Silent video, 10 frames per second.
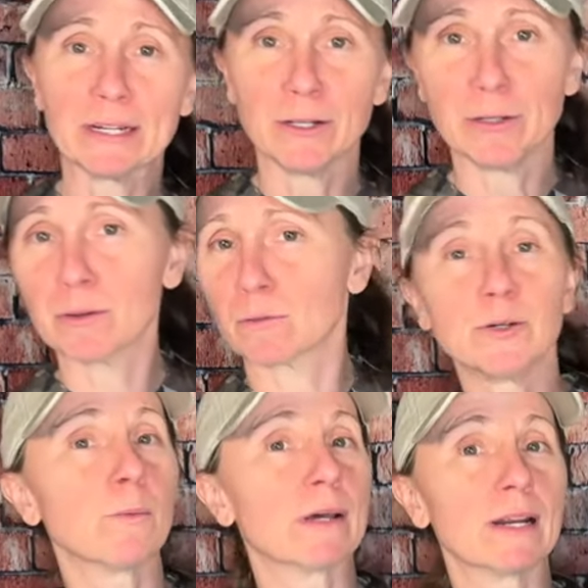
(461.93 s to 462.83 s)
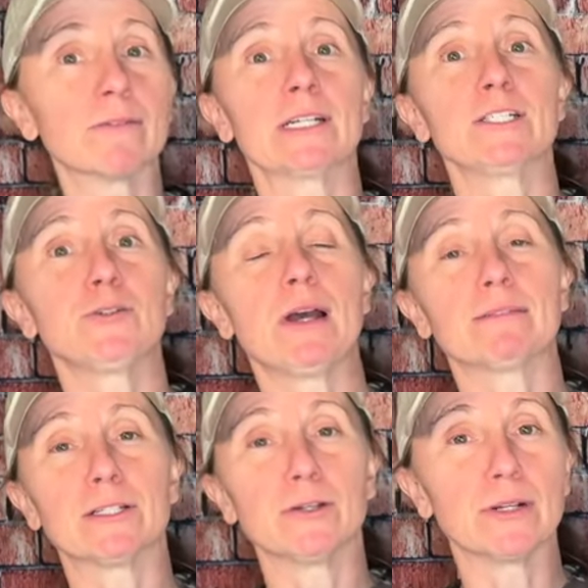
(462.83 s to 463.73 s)
do, doing whatever it is you have
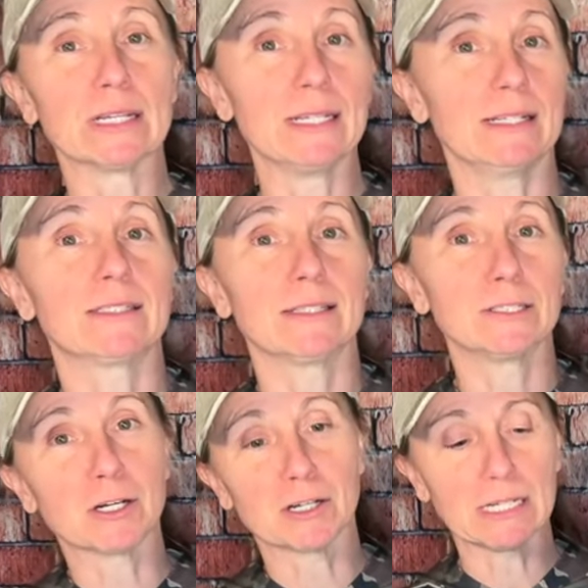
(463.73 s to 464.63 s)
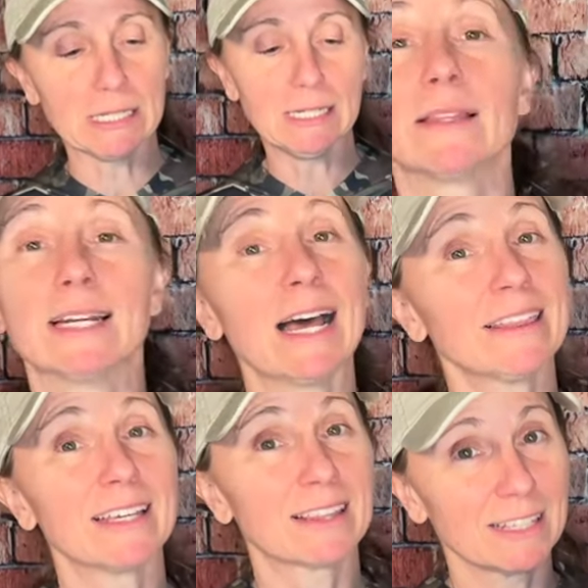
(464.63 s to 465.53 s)
to do to get to the turkey, then I
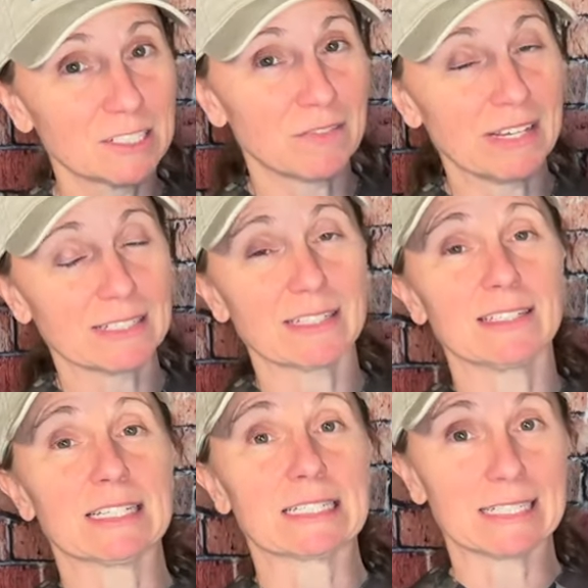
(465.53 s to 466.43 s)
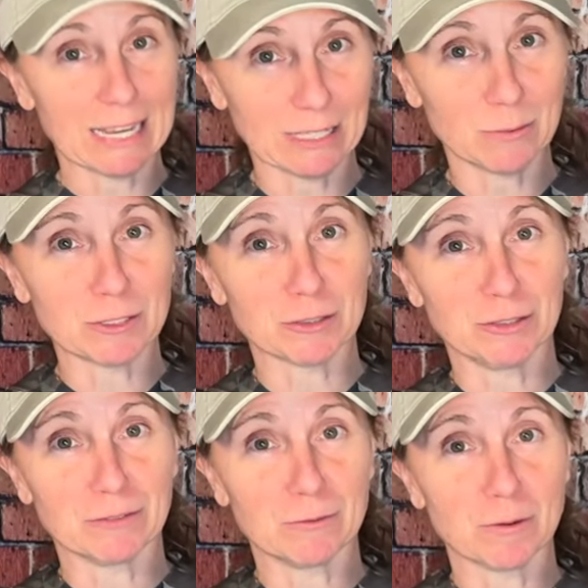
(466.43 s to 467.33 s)
think this vest is exactly what you're
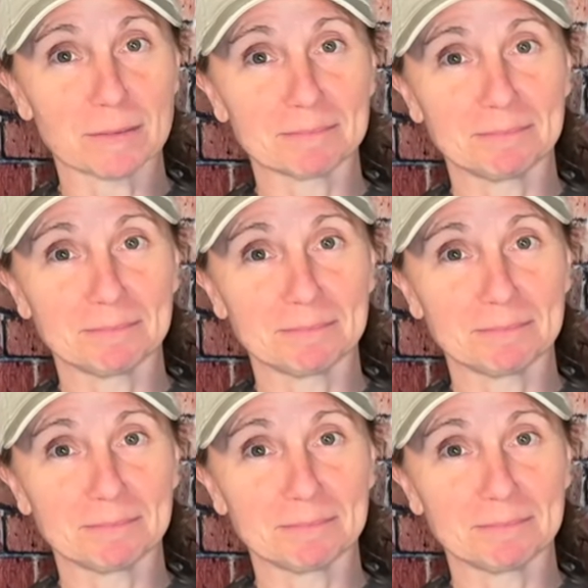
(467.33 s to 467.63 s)
looking for.